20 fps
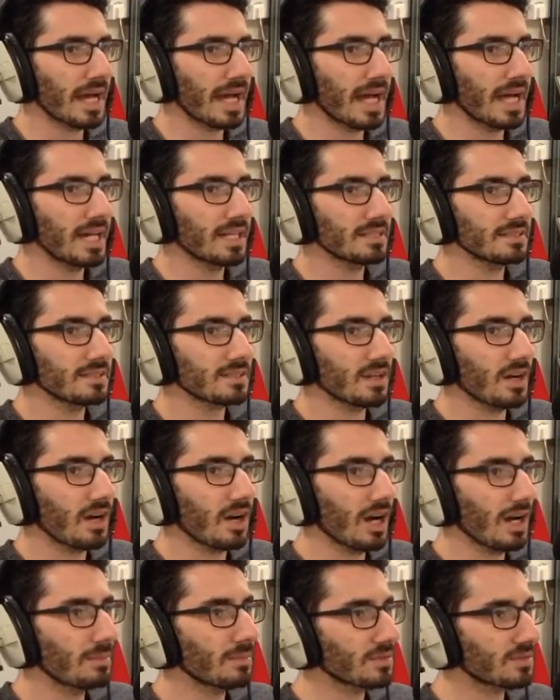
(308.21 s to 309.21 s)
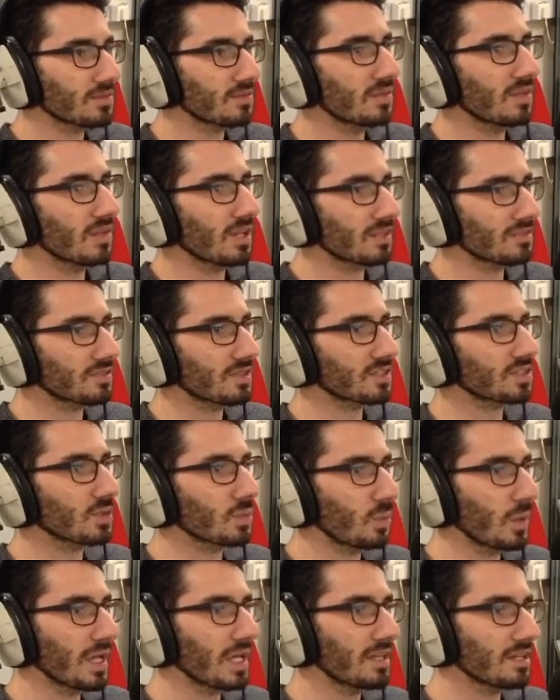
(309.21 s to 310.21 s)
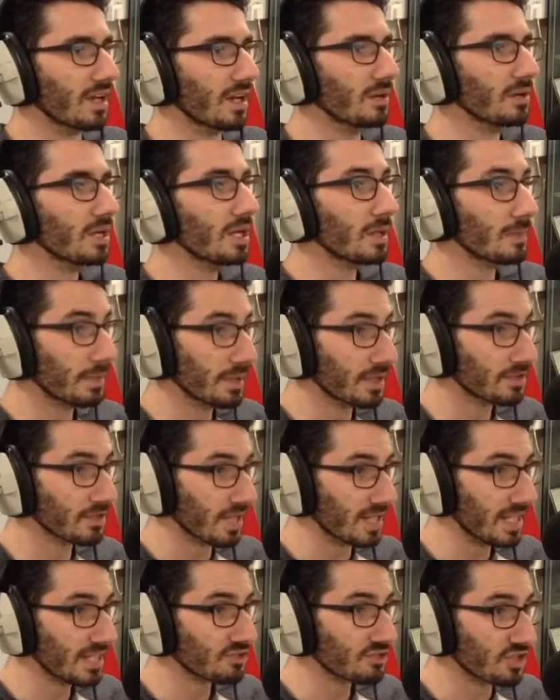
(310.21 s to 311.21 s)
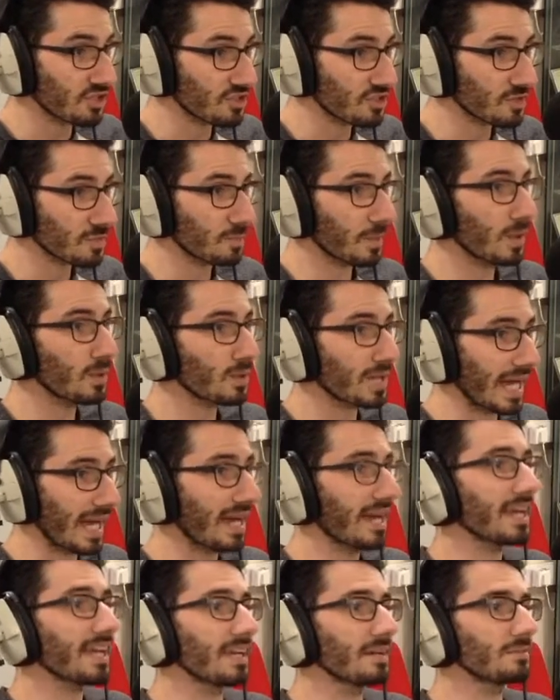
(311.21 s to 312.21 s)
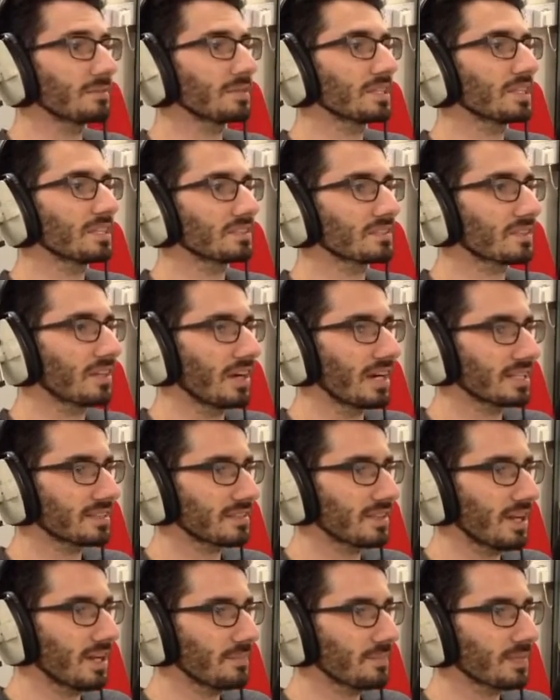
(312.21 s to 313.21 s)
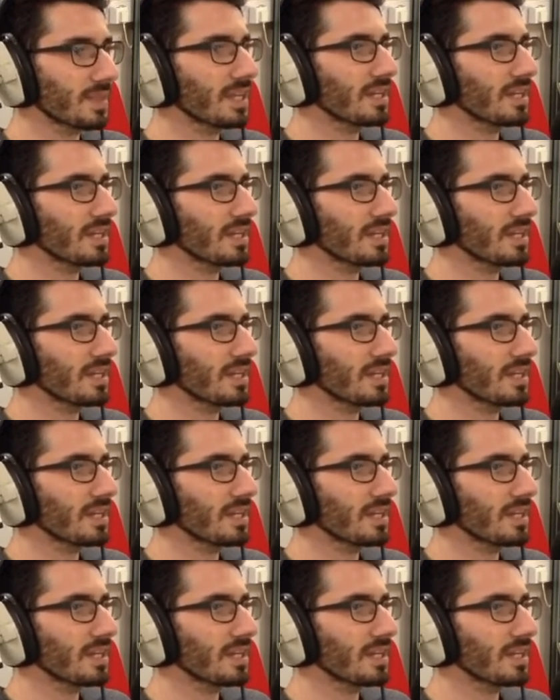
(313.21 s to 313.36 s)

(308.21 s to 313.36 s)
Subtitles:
And I must have looked like such a weirdo because I literally spoke at him the entire time.